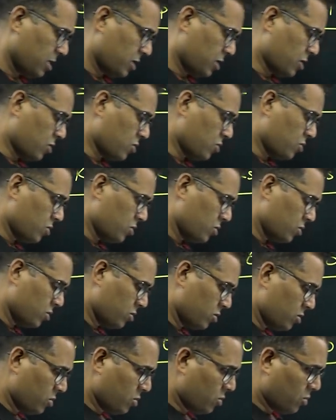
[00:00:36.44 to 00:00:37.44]
Now,
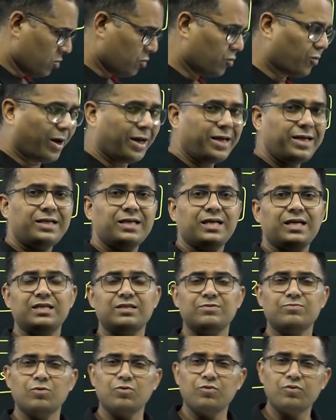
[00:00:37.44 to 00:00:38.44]
why it
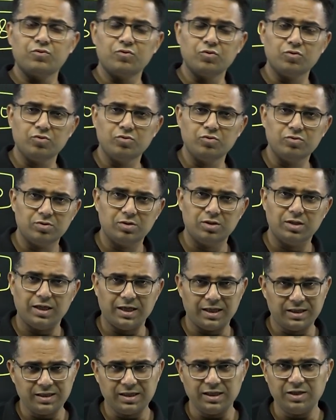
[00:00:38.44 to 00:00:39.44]
has moved to
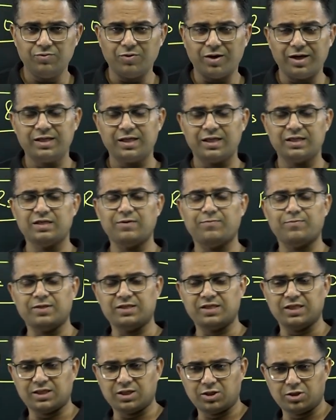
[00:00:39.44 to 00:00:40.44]
80, why it has
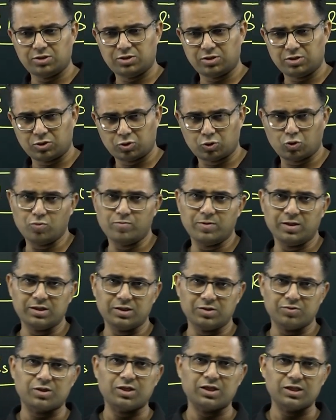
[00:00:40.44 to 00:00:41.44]
depreciated so
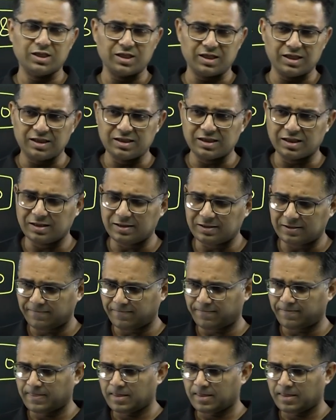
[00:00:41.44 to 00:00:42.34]
much, what are the reasons,